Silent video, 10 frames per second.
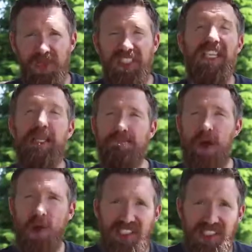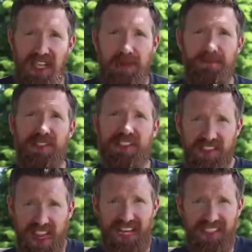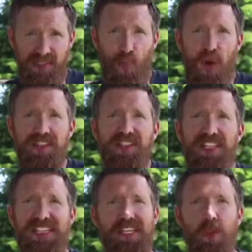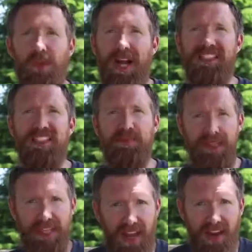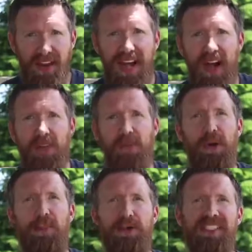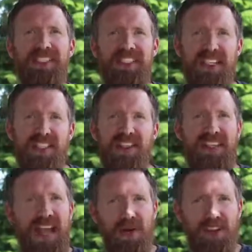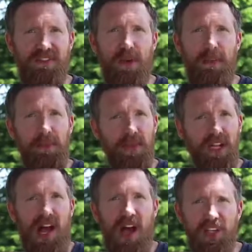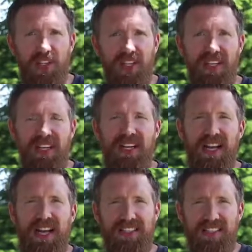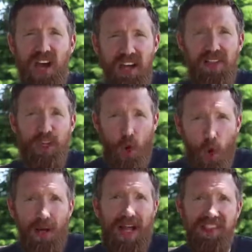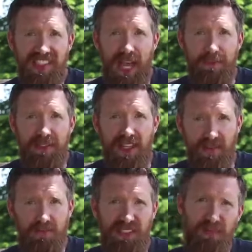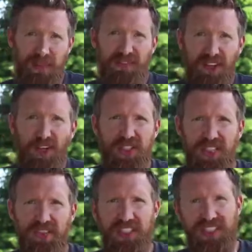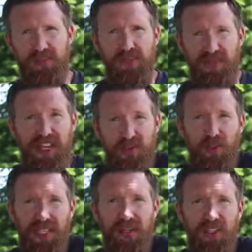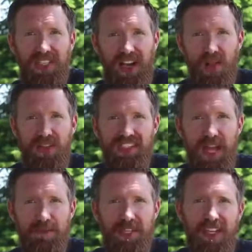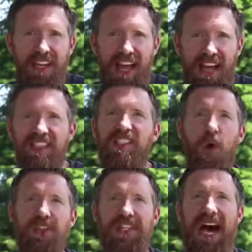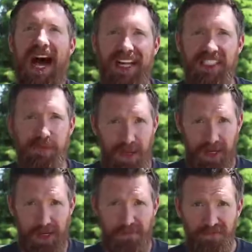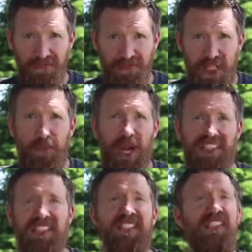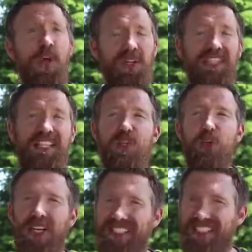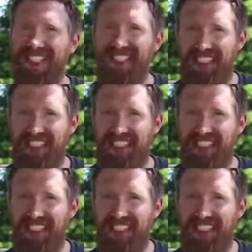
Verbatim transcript: You see, in most states, once the legal process has been carried out and the property is sent to the county for a public auction, it's done on the courthouse steps, like sometimes figuratively, sometimes actually literally on the steps, and it's sold to the highest bidder. This process is known as the trustee